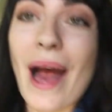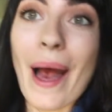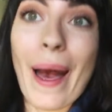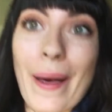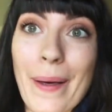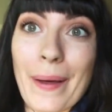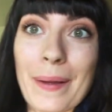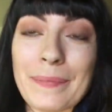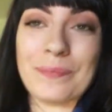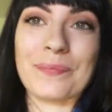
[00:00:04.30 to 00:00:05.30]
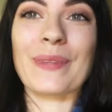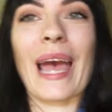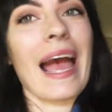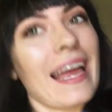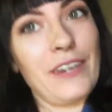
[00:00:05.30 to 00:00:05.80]

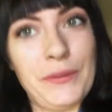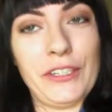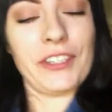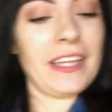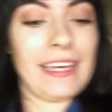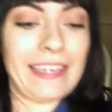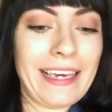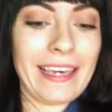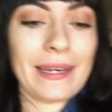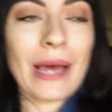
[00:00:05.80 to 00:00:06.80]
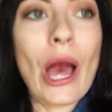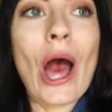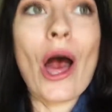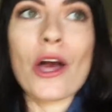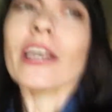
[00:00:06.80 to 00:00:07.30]
I know what you're thinking.
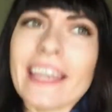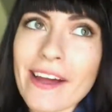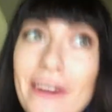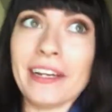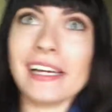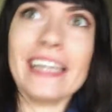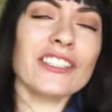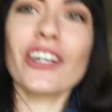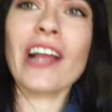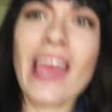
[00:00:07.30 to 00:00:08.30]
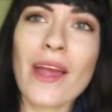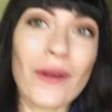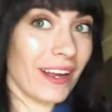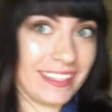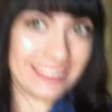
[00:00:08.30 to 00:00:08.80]
Carrie, is your
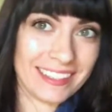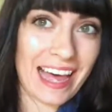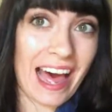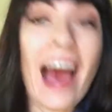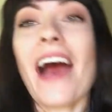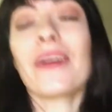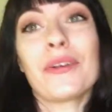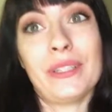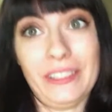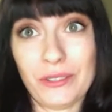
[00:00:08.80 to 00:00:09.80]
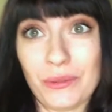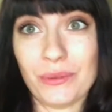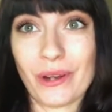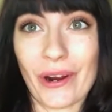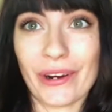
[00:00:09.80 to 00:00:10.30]
hair entirely too
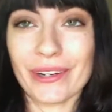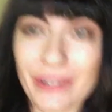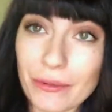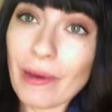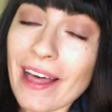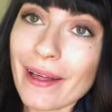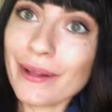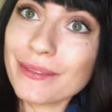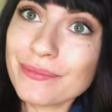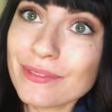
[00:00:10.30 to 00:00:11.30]
dark? Well,